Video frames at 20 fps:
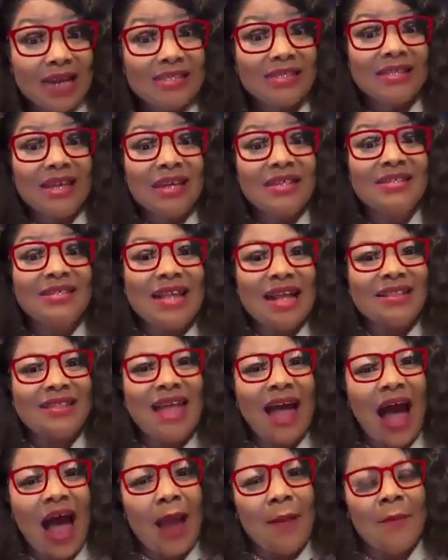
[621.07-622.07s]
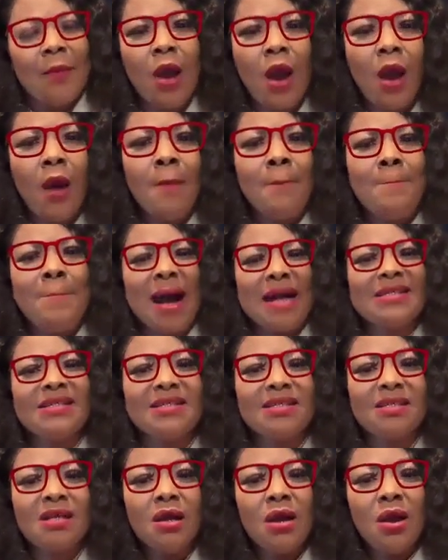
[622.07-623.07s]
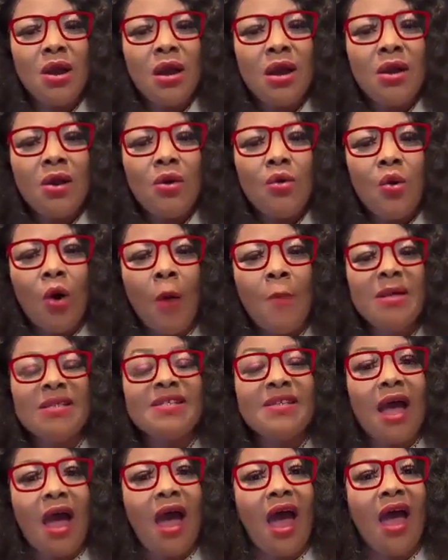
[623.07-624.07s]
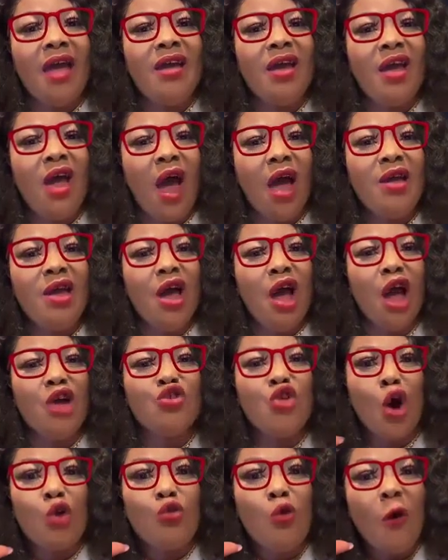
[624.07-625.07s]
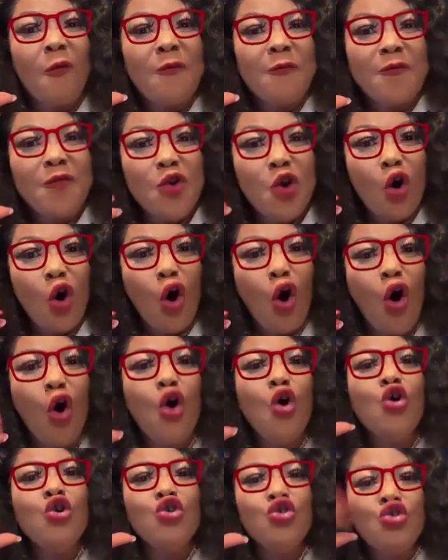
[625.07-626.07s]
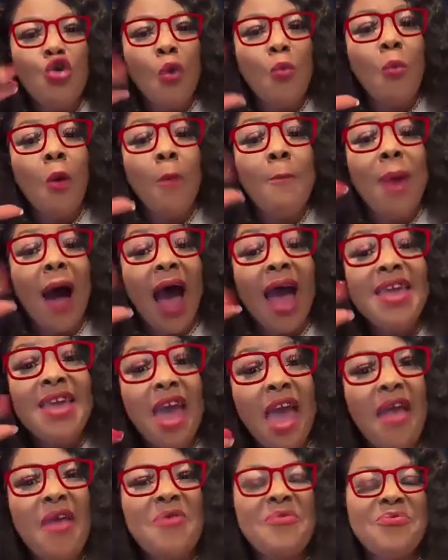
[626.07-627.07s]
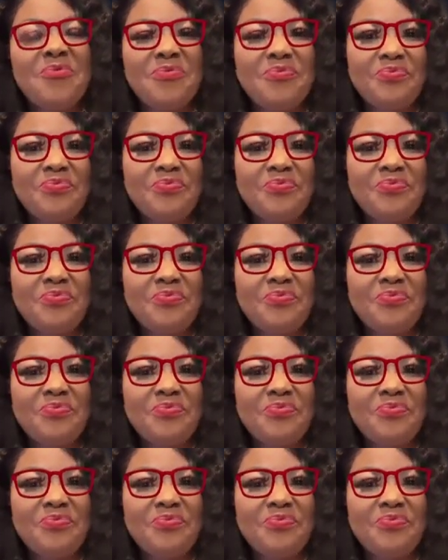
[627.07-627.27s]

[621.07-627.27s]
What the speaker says: This is the time. But obise no kofio no mobile.